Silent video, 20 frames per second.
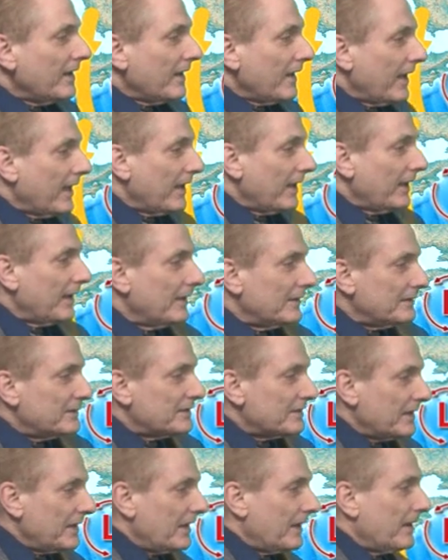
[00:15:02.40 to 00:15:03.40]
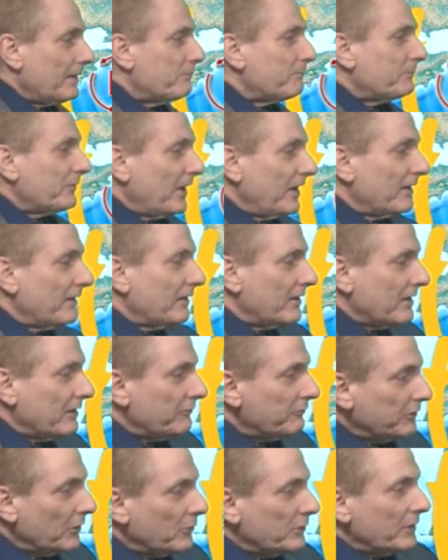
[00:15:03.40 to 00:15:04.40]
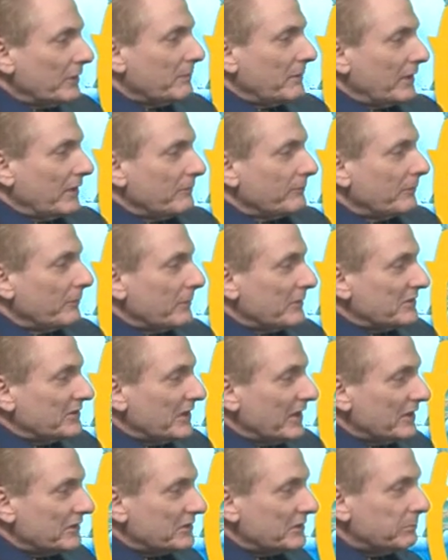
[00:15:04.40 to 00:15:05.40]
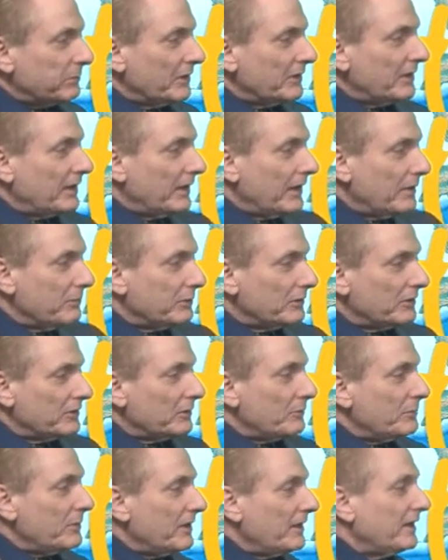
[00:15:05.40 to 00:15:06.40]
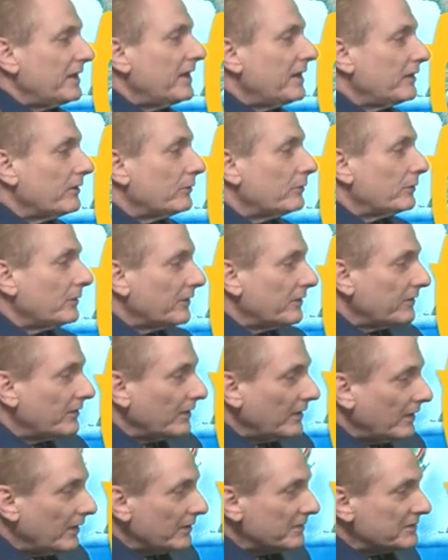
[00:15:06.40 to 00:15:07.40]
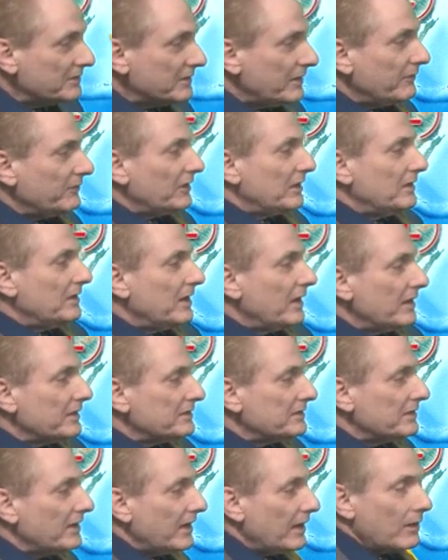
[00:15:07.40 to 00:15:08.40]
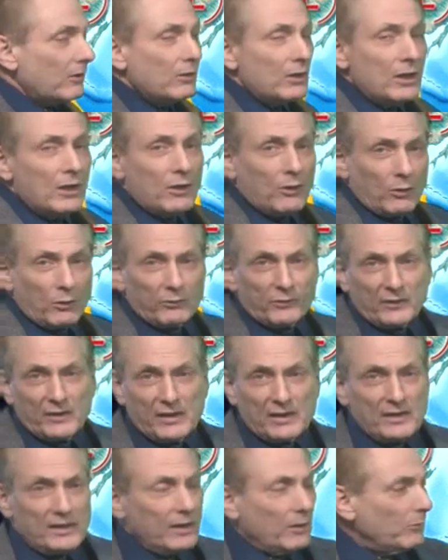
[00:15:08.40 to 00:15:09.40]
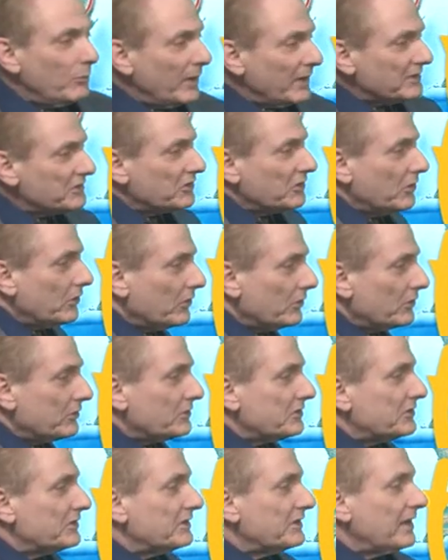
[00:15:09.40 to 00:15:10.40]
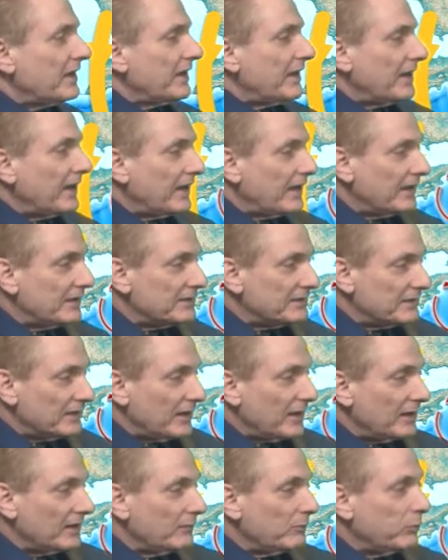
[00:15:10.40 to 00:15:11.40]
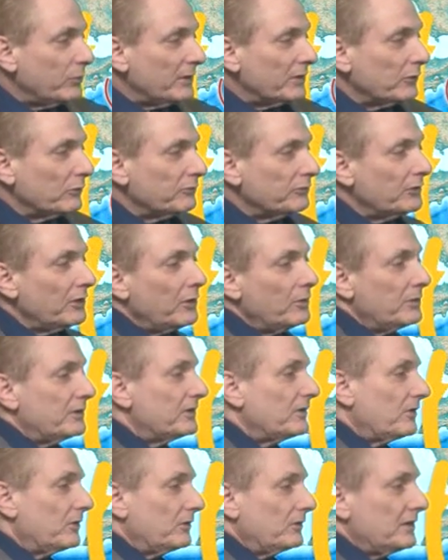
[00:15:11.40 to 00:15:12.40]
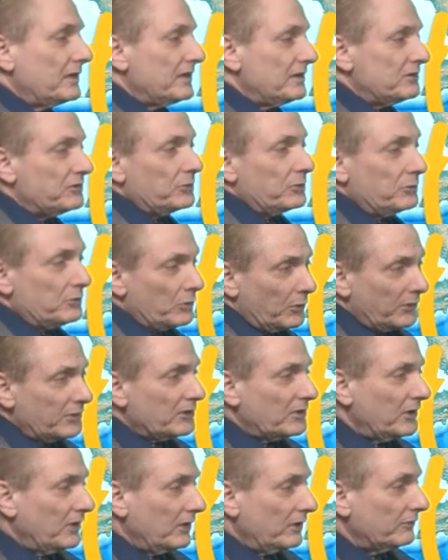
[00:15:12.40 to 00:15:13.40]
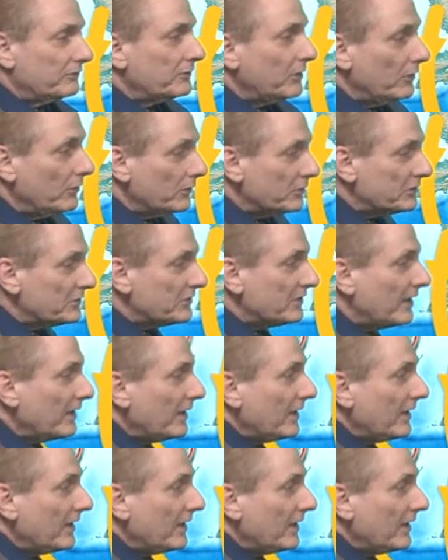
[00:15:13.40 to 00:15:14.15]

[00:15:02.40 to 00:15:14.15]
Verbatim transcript: and kind of the flow coming up from the south, splitting up a little bit here with 70 knots now over the west coast, and weaker flow into the eastern North Gulf Coast.